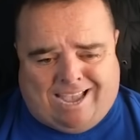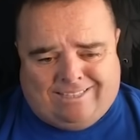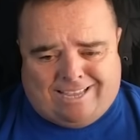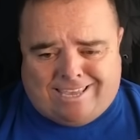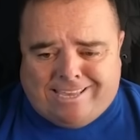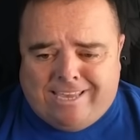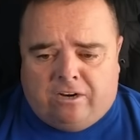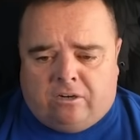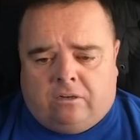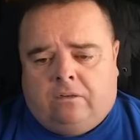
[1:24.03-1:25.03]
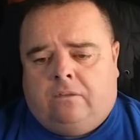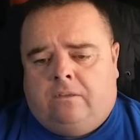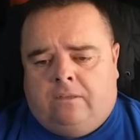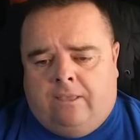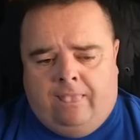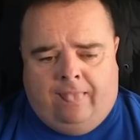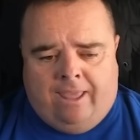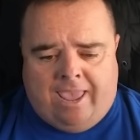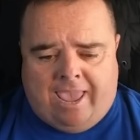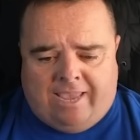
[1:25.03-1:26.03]
And here
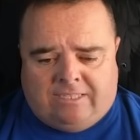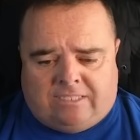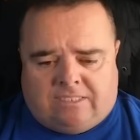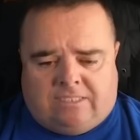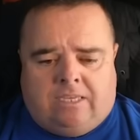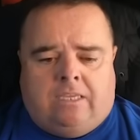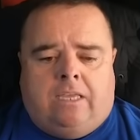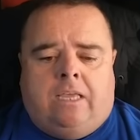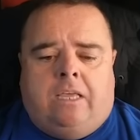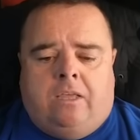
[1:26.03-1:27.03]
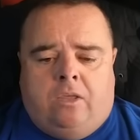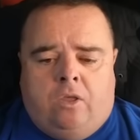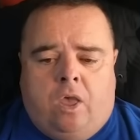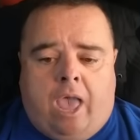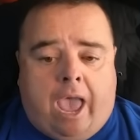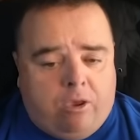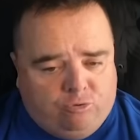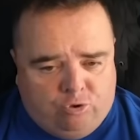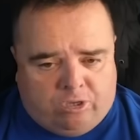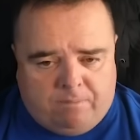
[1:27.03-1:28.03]
is how
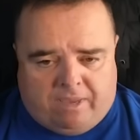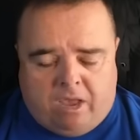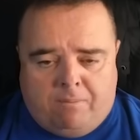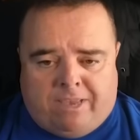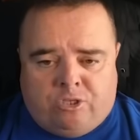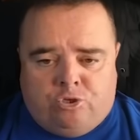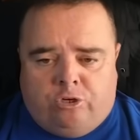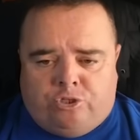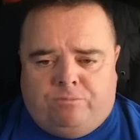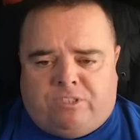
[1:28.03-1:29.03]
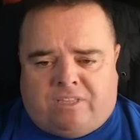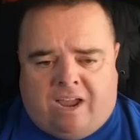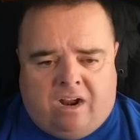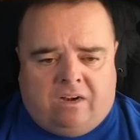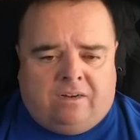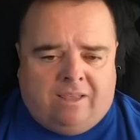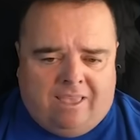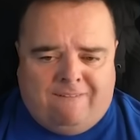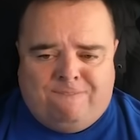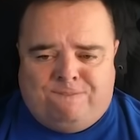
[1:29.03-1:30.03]
you can become a YouTube star
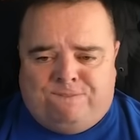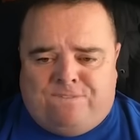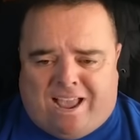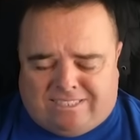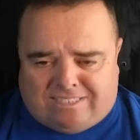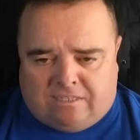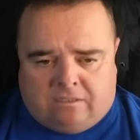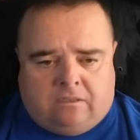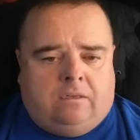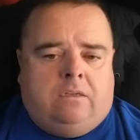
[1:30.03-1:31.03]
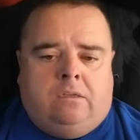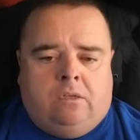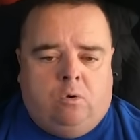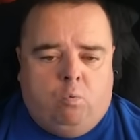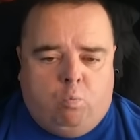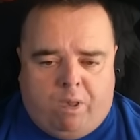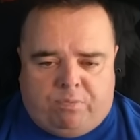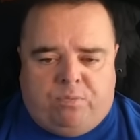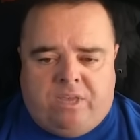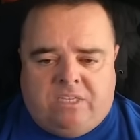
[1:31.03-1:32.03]
faster
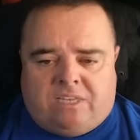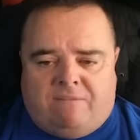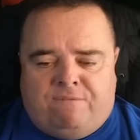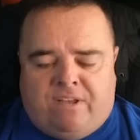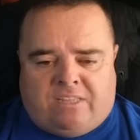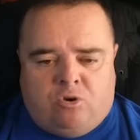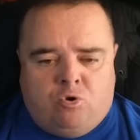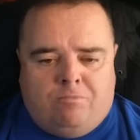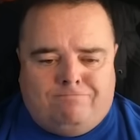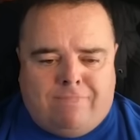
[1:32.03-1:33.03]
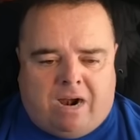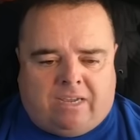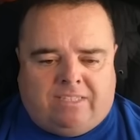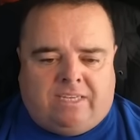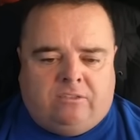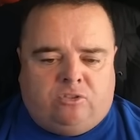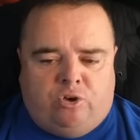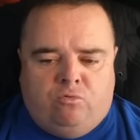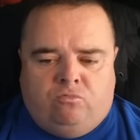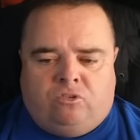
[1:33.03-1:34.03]
with these video marketing
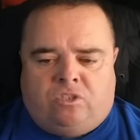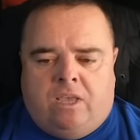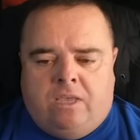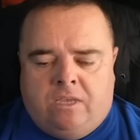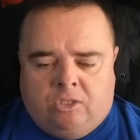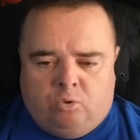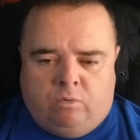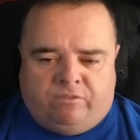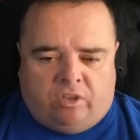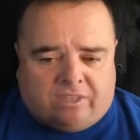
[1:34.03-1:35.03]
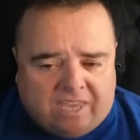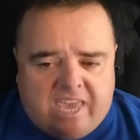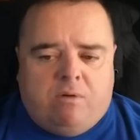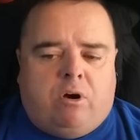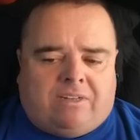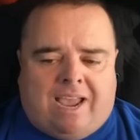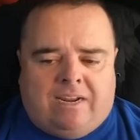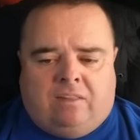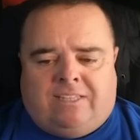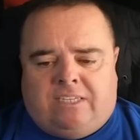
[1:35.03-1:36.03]
tools. So we've got keyword
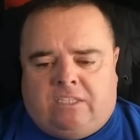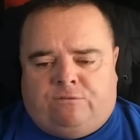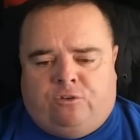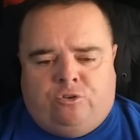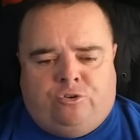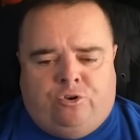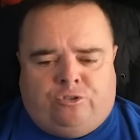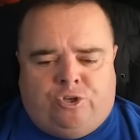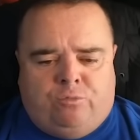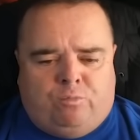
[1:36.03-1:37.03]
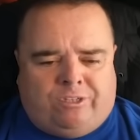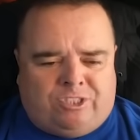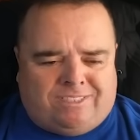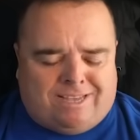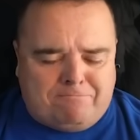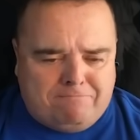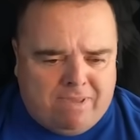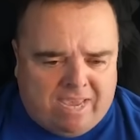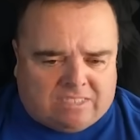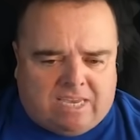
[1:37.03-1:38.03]
analytics for YouTube, which is
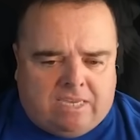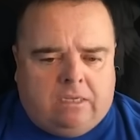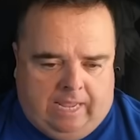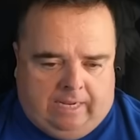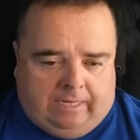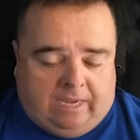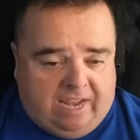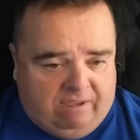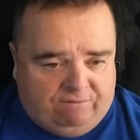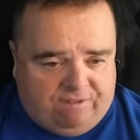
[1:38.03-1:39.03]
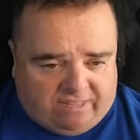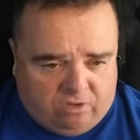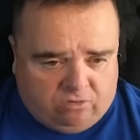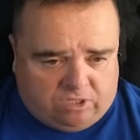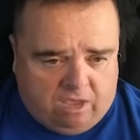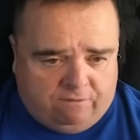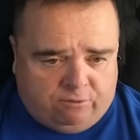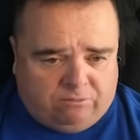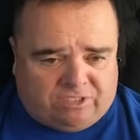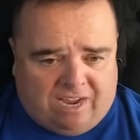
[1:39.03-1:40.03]
amazing. Create videos
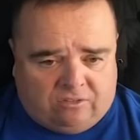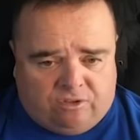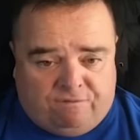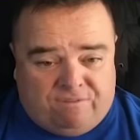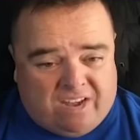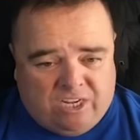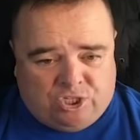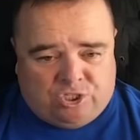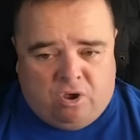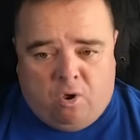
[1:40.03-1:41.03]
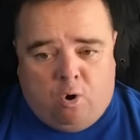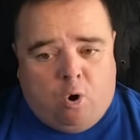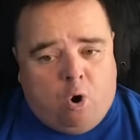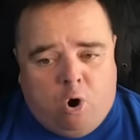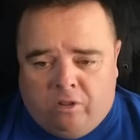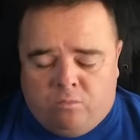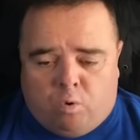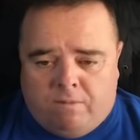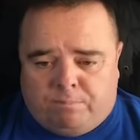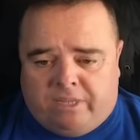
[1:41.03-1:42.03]
from start to finish, all in
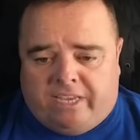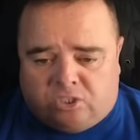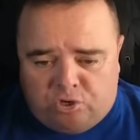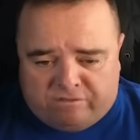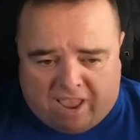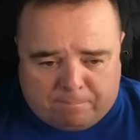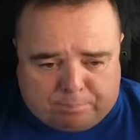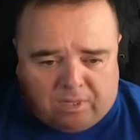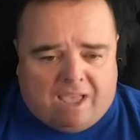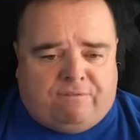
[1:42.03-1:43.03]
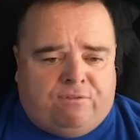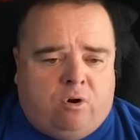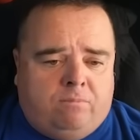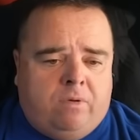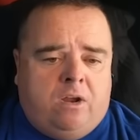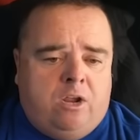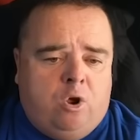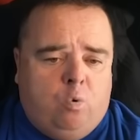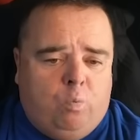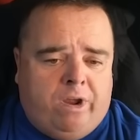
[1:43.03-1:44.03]
one place. So you've got a platform
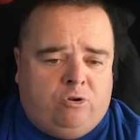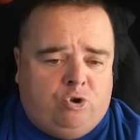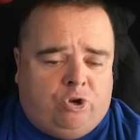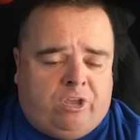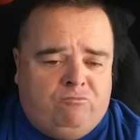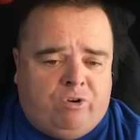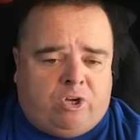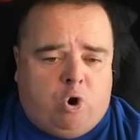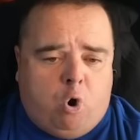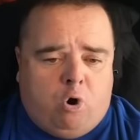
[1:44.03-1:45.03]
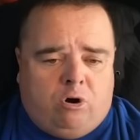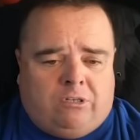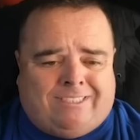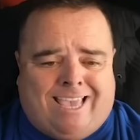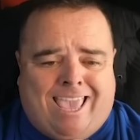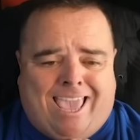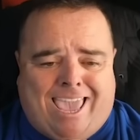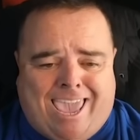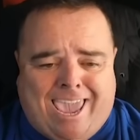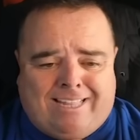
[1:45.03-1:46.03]
where you can record,
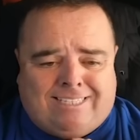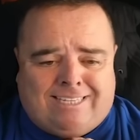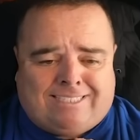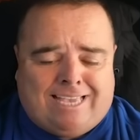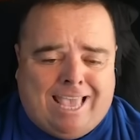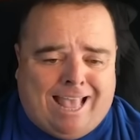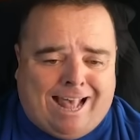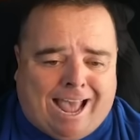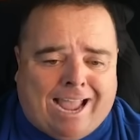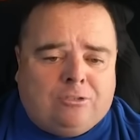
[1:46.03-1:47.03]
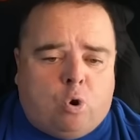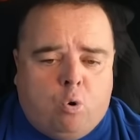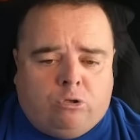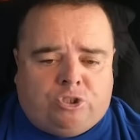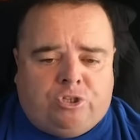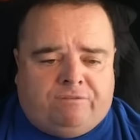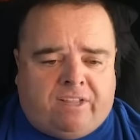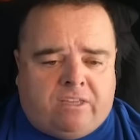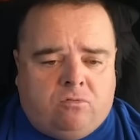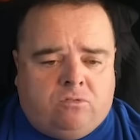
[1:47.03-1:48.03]
edit, and host your
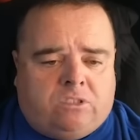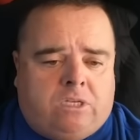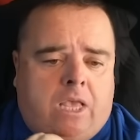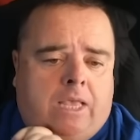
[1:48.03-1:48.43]
videos,